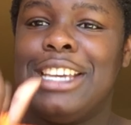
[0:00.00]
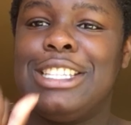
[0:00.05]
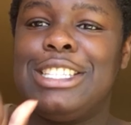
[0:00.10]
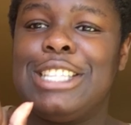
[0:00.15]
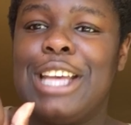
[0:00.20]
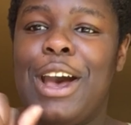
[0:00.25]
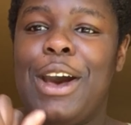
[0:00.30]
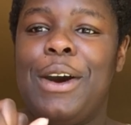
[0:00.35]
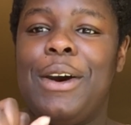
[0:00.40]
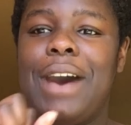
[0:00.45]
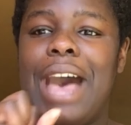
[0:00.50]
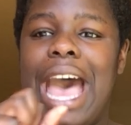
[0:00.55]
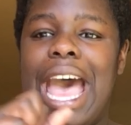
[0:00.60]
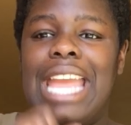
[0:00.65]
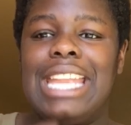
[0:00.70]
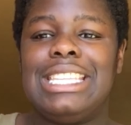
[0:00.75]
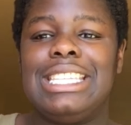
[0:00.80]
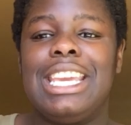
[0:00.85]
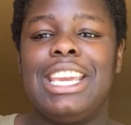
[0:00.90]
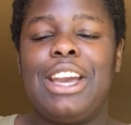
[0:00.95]
So
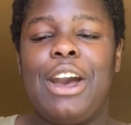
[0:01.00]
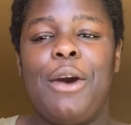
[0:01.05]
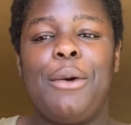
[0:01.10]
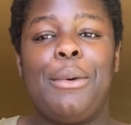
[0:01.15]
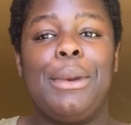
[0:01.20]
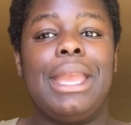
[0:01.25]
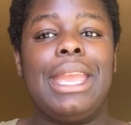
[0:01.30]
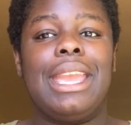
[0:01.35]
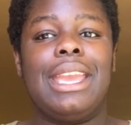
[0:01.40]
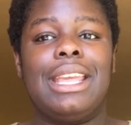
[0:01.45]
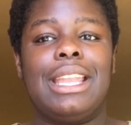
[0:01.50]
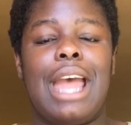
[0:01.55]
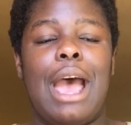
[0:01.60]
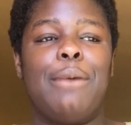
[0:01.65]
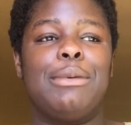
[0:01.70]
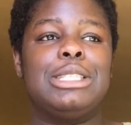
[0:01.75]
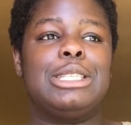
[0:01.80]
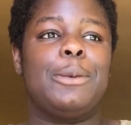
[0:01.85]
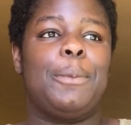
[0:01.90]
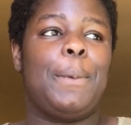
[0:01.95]
I did go in. I
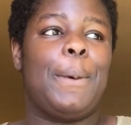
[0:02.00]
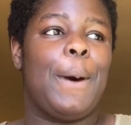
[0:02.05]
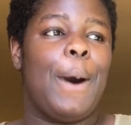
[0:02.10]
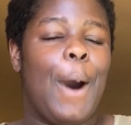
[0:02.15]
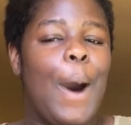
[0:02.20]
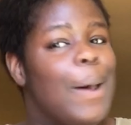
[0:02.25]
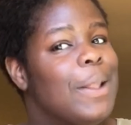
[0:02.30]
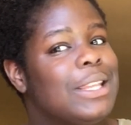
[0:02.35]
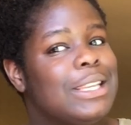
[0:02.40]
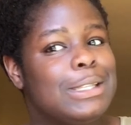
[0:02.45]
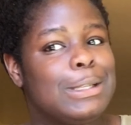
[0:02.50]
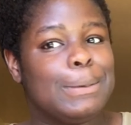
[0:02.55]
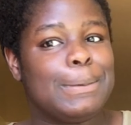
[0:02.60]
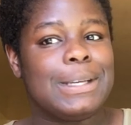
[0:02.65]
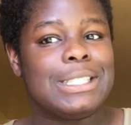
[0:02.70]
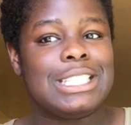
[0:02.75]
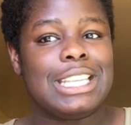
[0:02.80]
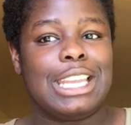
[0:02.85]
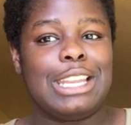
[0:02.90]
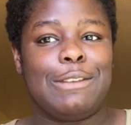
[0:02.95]
was only
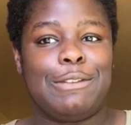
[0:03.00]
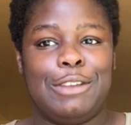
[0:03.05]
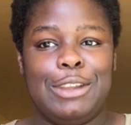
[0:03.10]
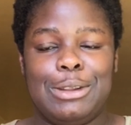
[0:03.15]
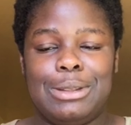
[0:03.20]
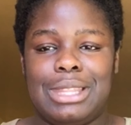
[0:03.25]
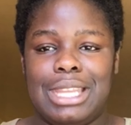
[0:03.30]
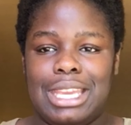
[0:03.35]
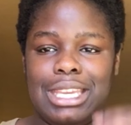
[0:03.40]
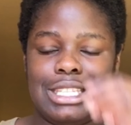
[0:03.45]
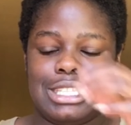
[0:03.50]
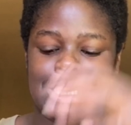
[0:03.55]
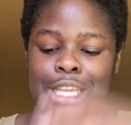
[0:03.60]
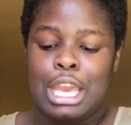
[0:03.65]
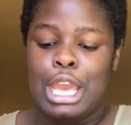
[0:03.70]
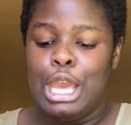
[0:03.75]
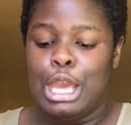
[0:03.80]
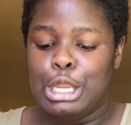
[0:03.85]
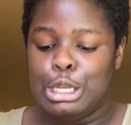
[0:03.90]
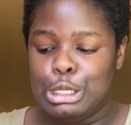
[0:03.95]
supposed to get a few things,
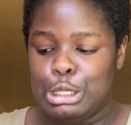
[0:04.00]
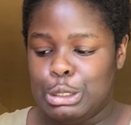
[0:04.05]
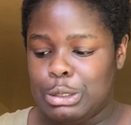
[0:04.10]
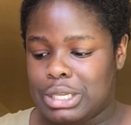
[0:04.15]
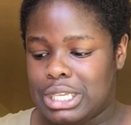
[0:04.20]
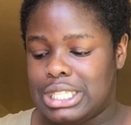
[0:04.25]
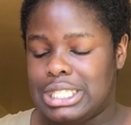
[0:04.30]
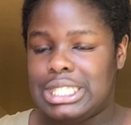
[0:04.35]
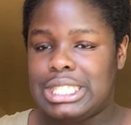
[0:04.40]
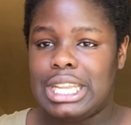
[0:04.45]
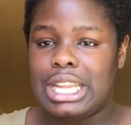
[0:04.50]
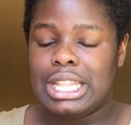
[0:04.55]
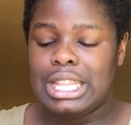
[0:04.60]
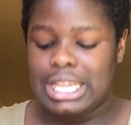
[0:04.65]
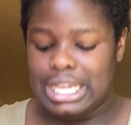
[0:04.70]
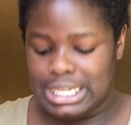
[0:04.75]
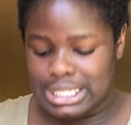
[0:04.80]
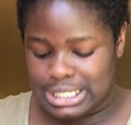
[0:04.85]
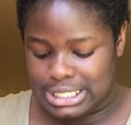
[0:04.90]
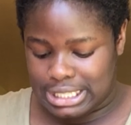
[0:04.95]
new concealer
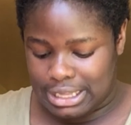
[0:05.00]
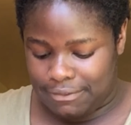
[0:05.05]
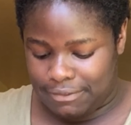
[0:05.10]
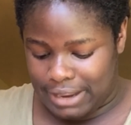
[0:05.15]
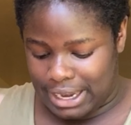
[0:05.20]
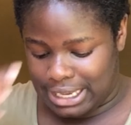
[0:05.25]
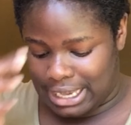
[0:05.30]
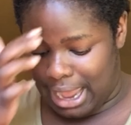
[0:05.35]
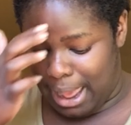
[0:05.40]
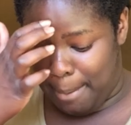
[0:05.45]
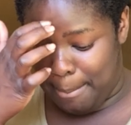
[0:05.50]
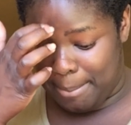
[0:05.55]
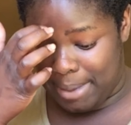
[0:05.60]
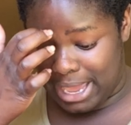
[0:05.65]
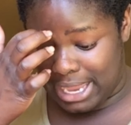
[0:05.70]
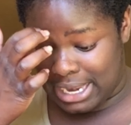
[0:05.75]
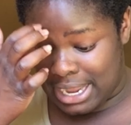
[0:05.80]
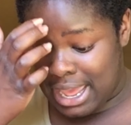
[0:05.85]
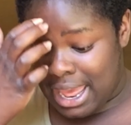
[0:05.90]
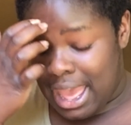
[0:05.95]
and stuff like that,
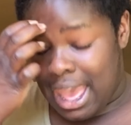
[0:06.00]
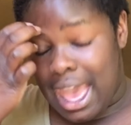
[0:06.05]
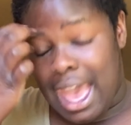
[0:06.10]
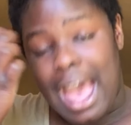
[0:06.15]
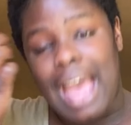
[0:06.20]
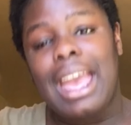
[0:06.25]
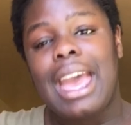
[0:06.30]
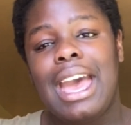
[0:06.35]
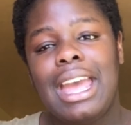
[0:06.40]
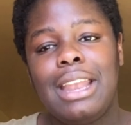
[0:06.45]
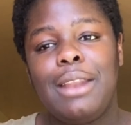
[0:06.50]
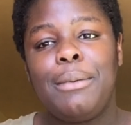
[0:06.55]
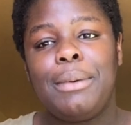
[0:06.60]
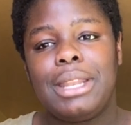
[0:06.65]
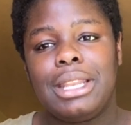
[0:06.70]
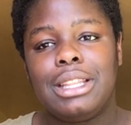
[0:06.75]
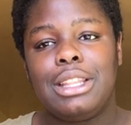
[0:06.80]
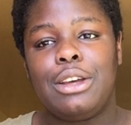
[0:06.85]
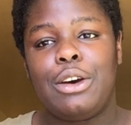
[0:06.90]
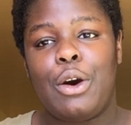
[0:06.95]
but I kind of
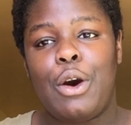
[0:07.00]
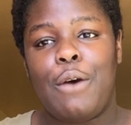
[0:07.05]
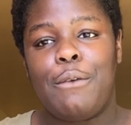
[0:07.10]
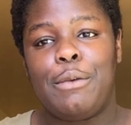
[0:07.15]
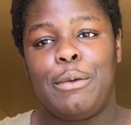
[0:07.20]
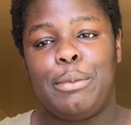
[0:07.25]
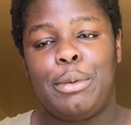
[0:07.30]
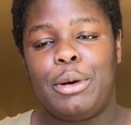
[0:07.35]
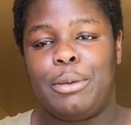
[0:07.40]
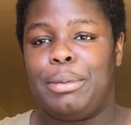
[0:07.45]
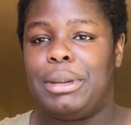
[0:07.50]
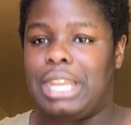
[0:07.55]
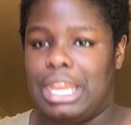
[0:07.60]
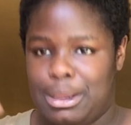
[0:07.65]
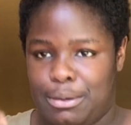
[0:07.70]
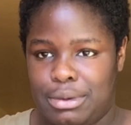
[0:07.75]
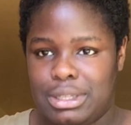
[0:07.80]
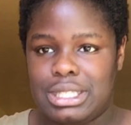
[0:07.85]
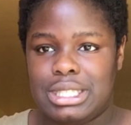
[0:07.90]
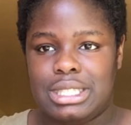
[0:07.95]
went a little overboard, but
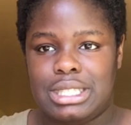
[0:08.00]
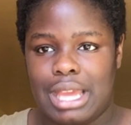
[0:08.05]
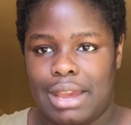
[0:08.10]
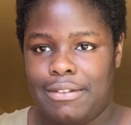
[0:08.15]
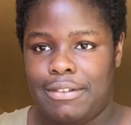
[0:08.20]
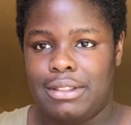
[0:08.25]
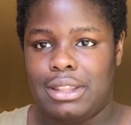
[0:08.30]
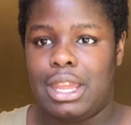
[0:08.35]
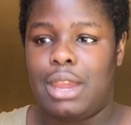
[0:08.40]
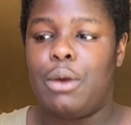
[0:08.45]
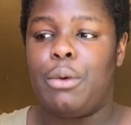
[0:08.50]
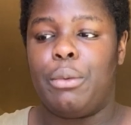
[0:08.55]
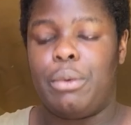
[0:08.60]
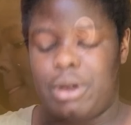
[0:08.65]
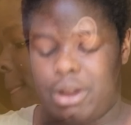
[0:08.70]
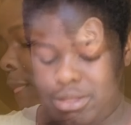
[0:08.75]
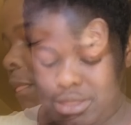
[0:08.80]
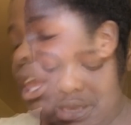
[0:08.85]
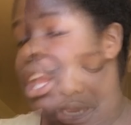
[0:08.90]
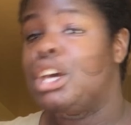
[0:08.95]
it was definitely
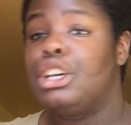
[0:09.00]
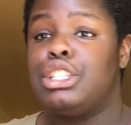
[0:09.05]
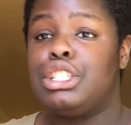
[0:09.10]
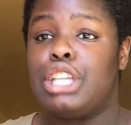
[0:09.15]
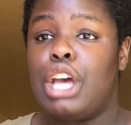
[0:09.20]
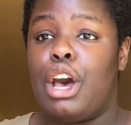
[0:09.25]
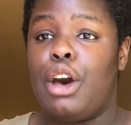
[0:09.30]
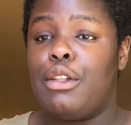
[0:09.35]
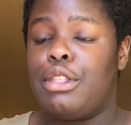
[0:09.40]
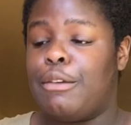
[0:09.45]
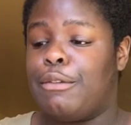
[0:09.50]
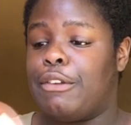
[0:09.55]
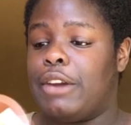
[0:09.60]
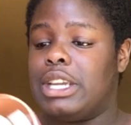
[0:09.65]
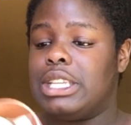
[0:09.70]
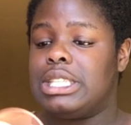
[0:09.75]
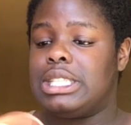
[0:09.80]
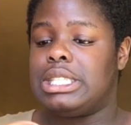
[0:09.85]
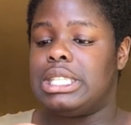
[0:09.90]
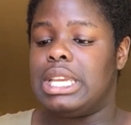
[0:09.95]
worth it. So the
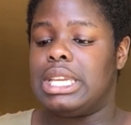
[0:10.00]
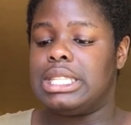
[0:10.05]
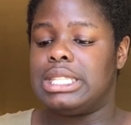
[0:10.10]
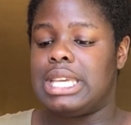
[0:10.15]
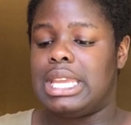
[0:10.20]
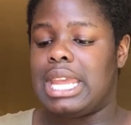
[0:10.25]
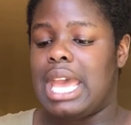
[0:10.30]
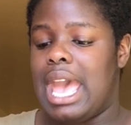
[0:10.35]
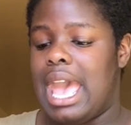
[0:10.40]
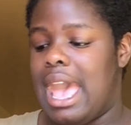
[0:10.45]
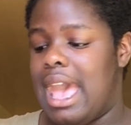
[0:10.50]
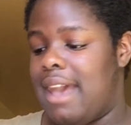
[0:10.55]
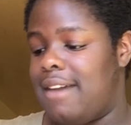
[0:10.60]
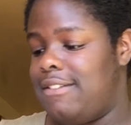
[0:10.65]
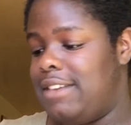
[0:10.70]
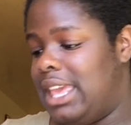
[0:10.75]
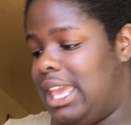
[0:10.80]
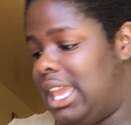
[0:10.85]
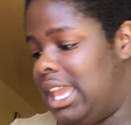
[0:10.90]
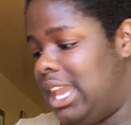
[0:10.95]
first thing that I
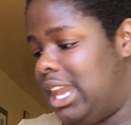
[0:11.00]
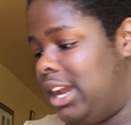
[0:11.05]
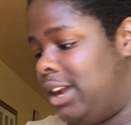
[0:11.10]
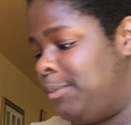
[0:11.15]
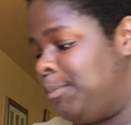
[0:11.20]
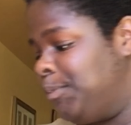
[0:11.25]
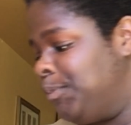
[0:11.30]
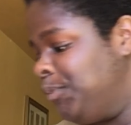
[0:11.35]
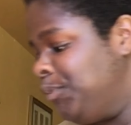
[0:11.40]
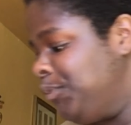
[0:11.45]
have here